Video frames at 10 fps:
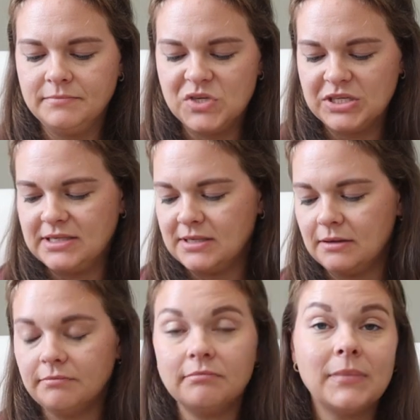just
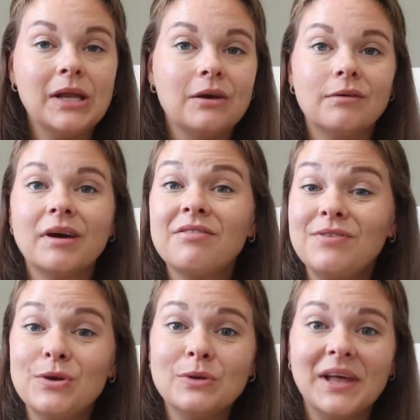a
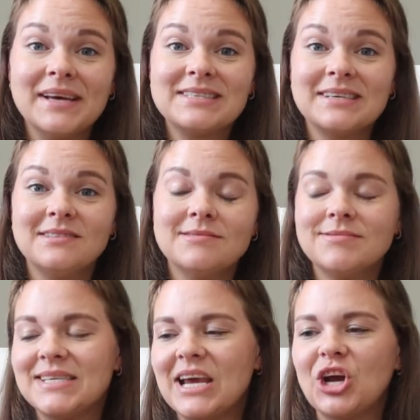few
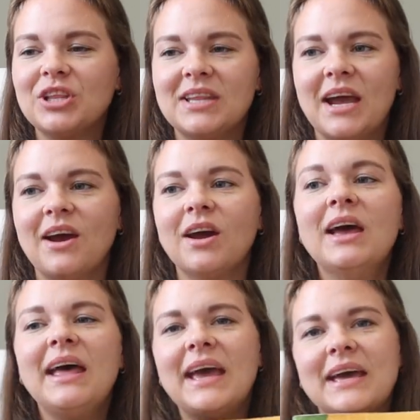lessons here and there,
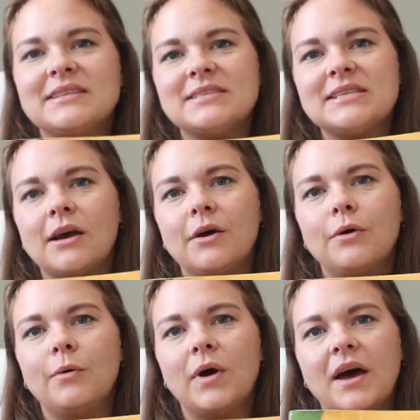and
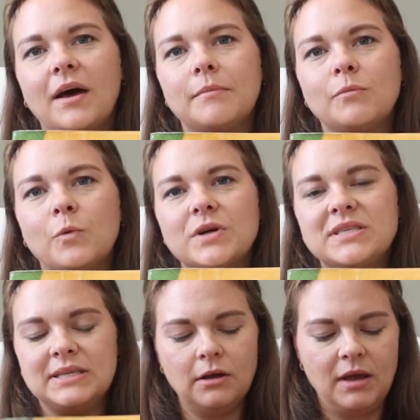so we
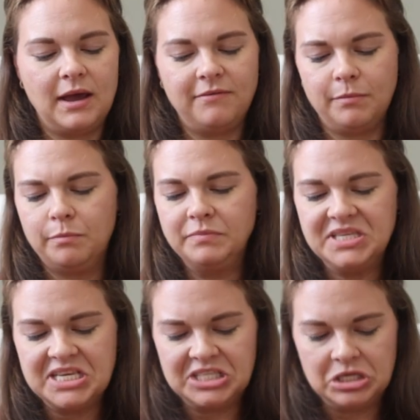still have a
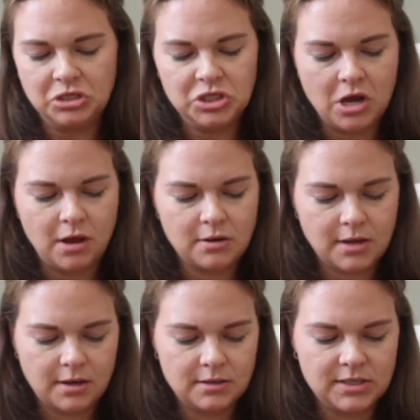decent
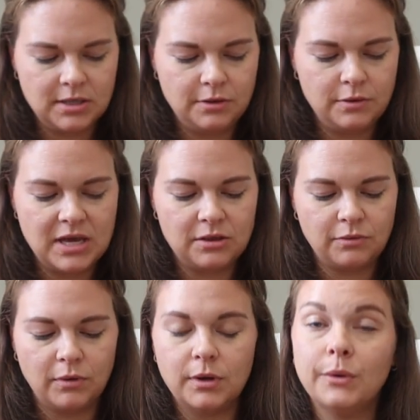chunk to get
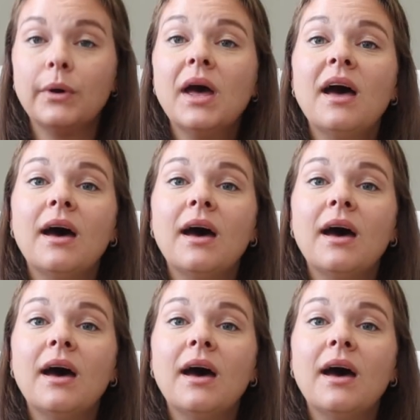through,